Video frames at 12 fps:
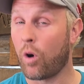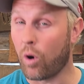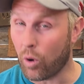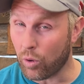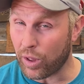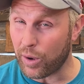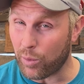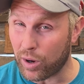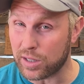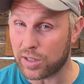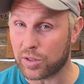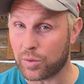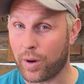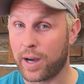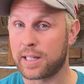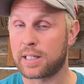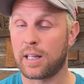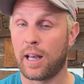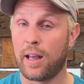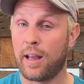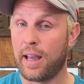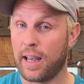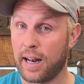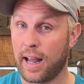Only once or twice
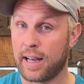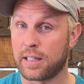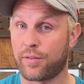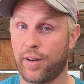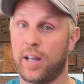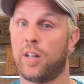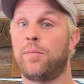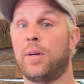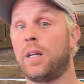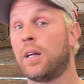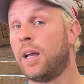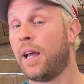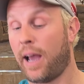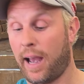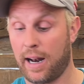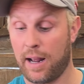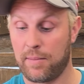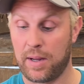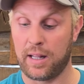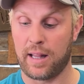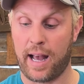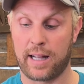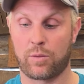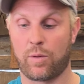it has failed me and I mean,
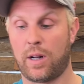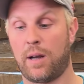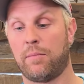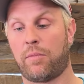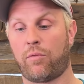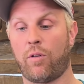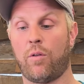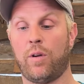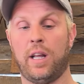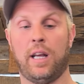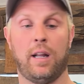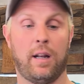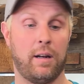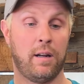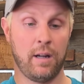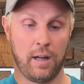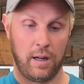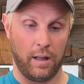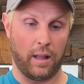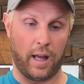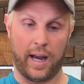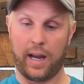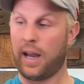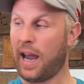that's when I'm throwing in
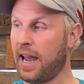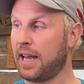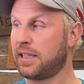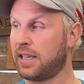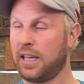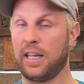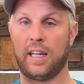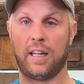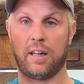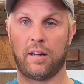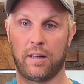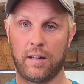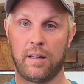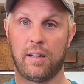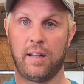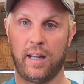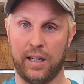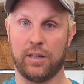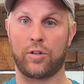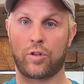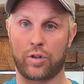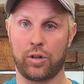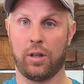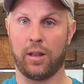like 18
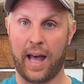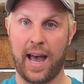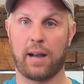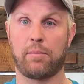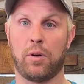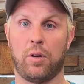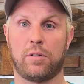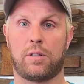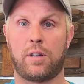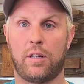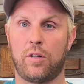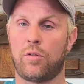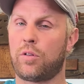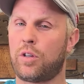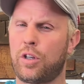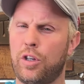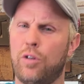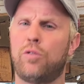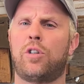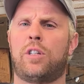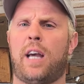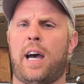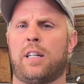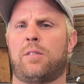inch lag bolts to do huge
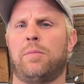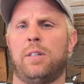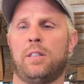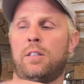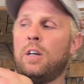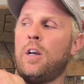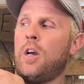attachments